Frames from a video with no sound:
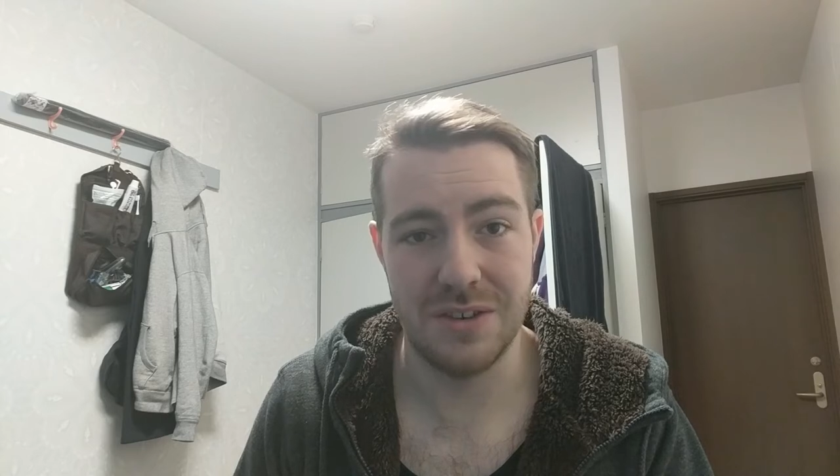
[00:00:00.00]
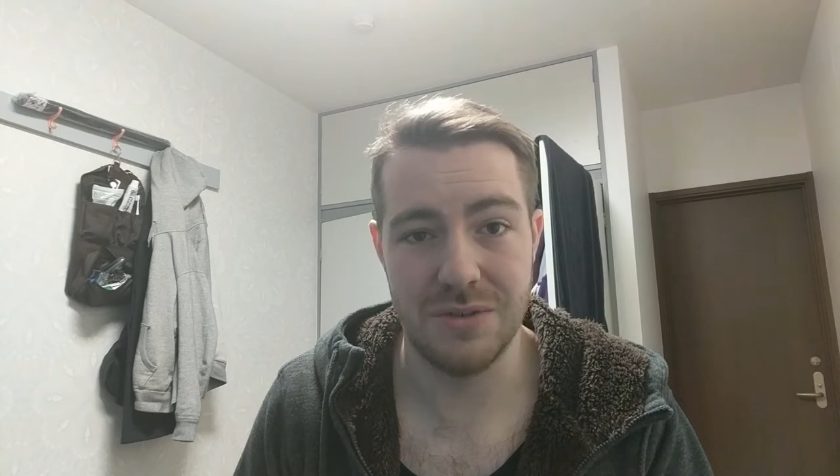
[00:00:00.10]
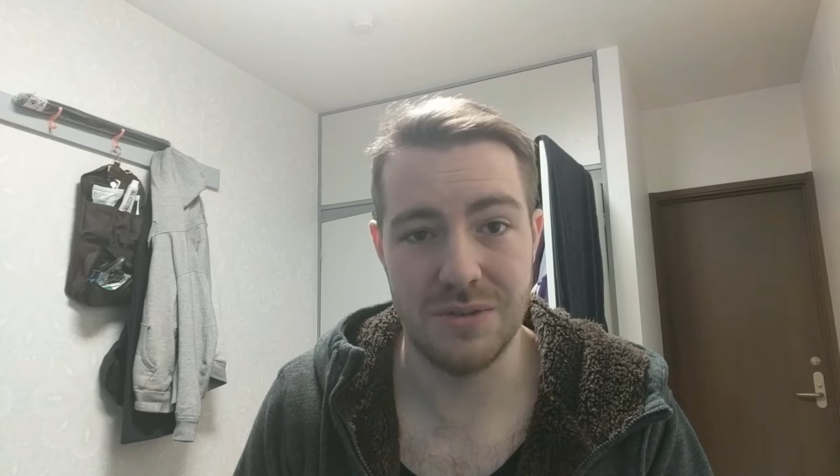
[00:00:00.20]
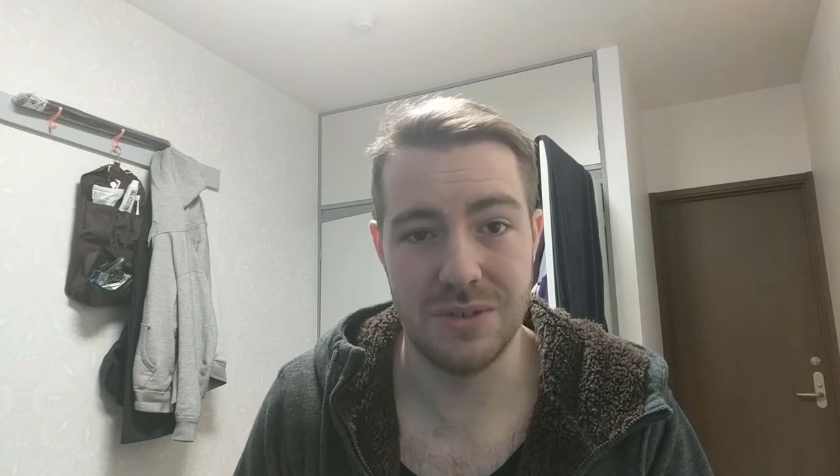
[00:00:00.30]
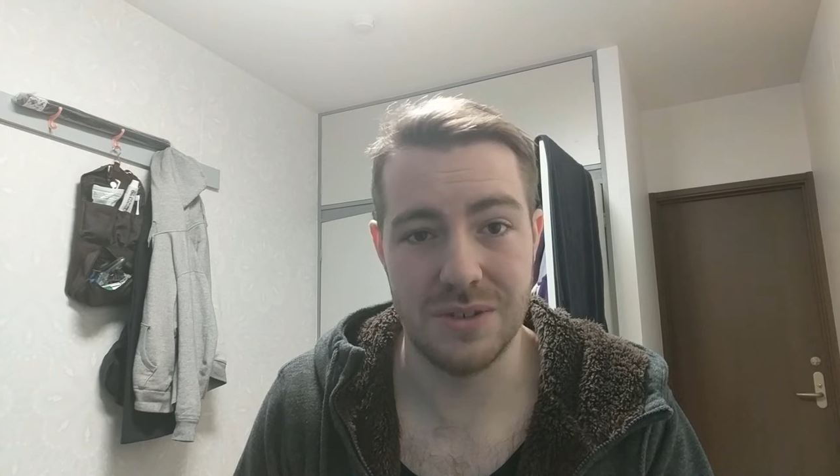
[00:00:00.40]

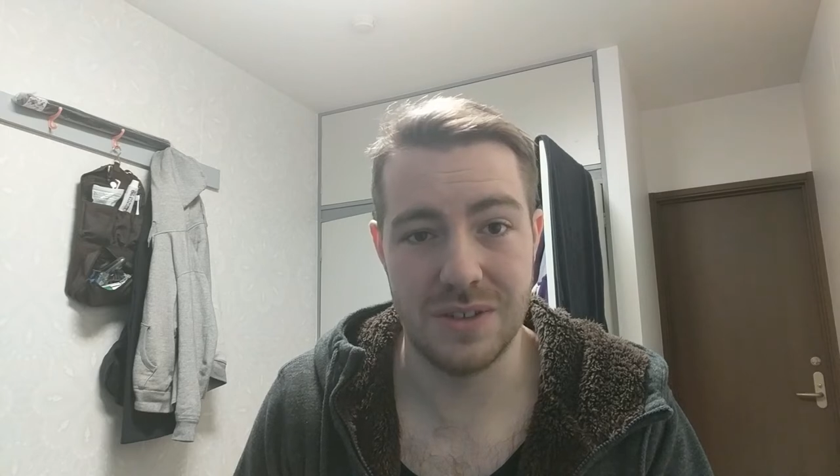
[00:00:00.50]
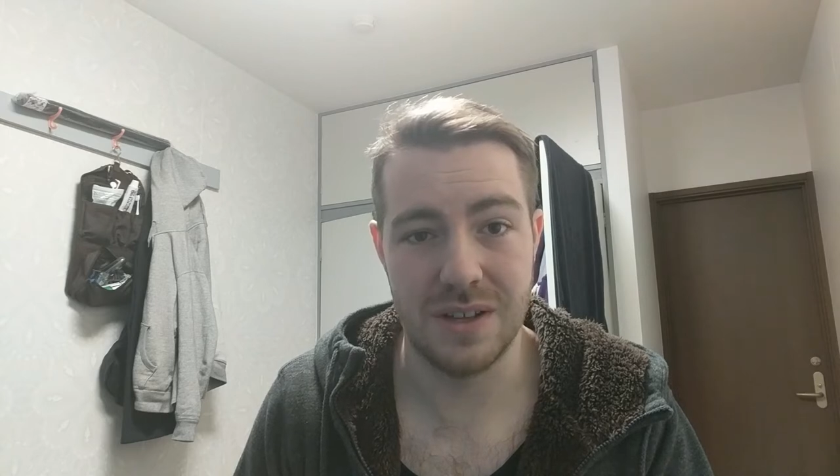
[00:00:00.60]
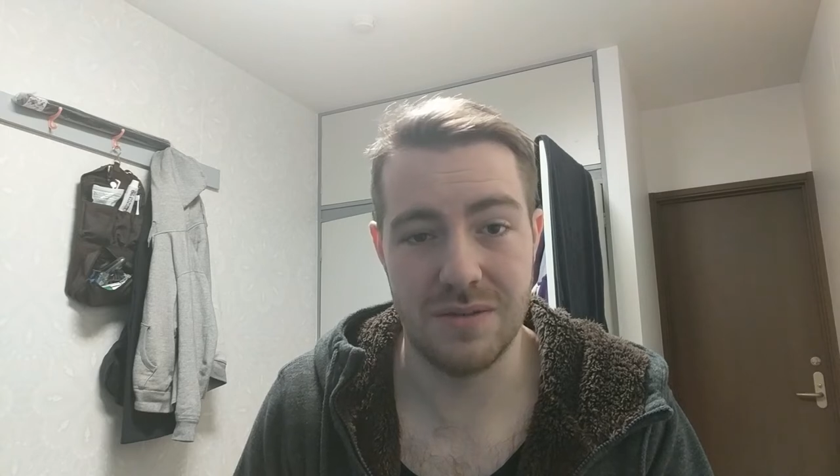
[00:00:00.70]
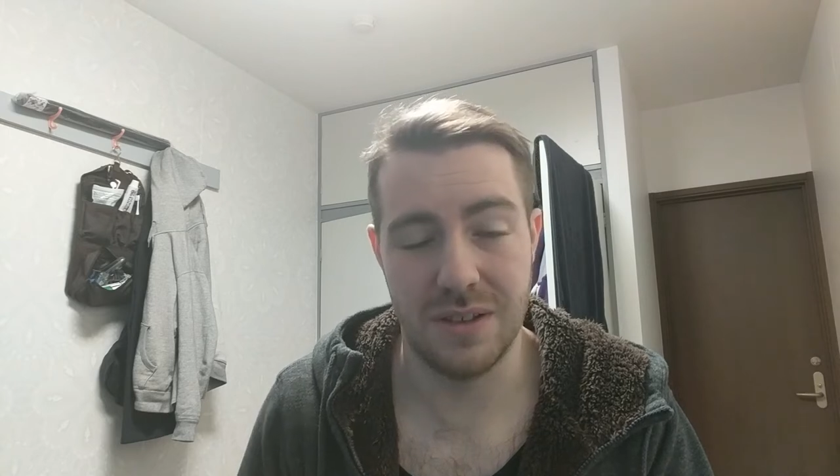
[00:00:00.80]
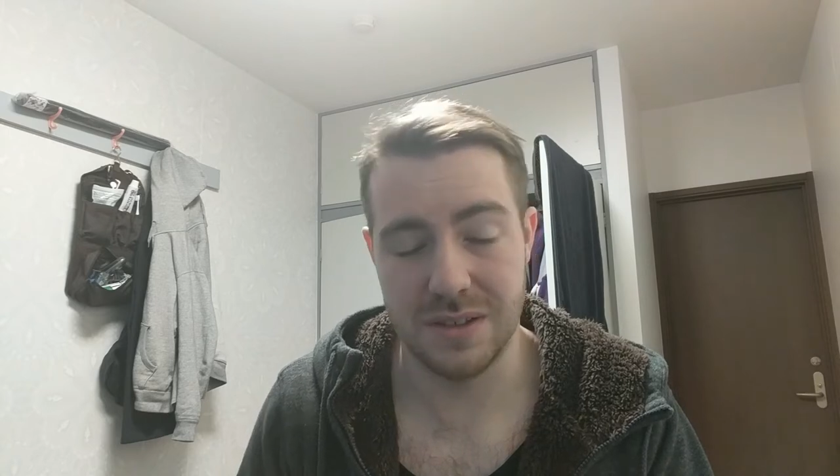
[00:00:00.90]
Do all the good
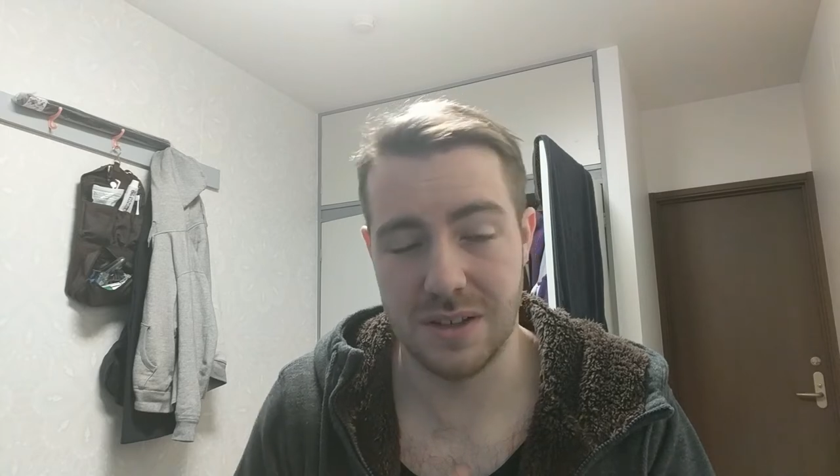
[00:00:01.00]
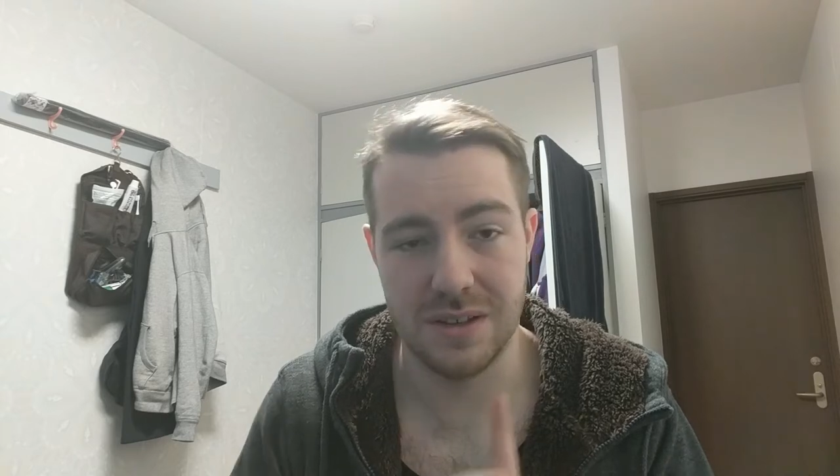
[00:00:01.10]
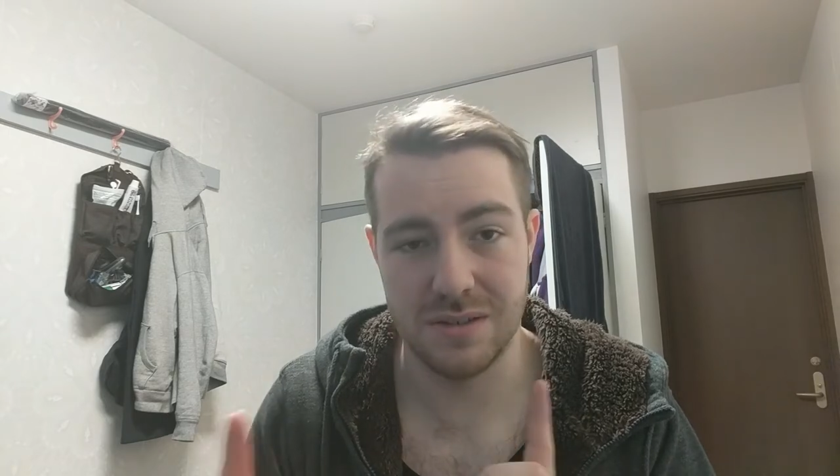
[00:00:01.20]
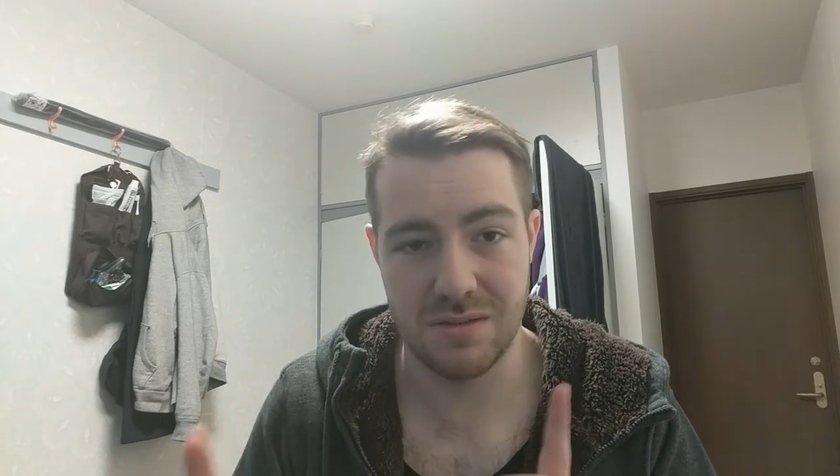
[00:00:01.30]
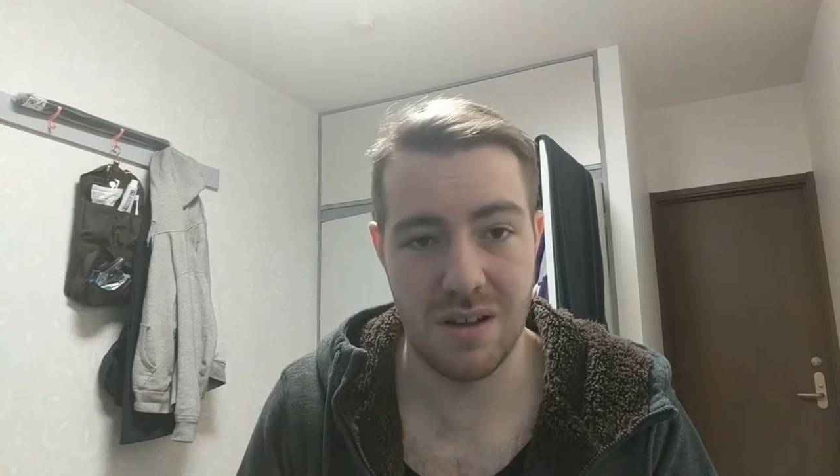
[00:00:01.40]
stuff, like,
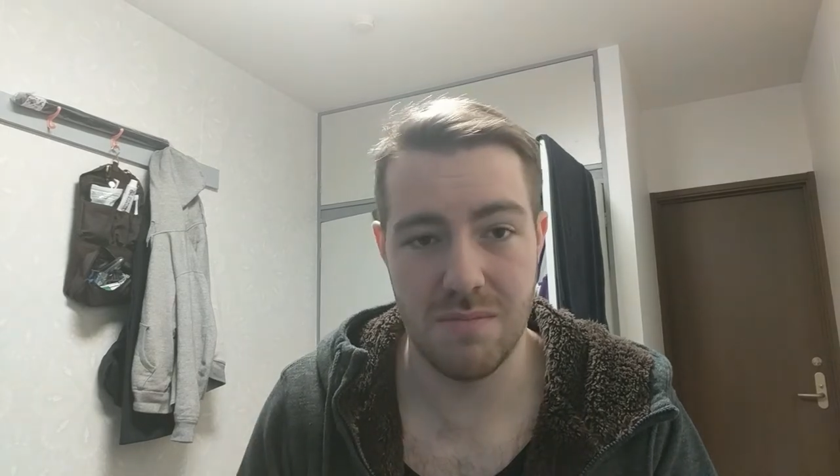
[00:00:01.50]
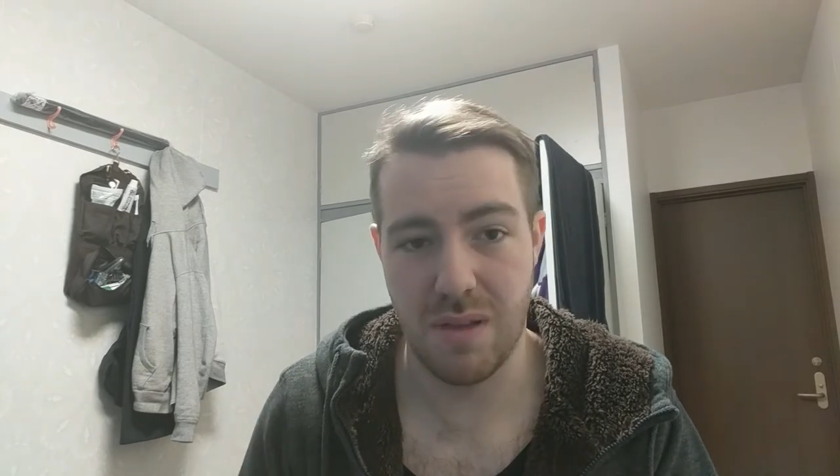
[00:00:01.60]
subscribe,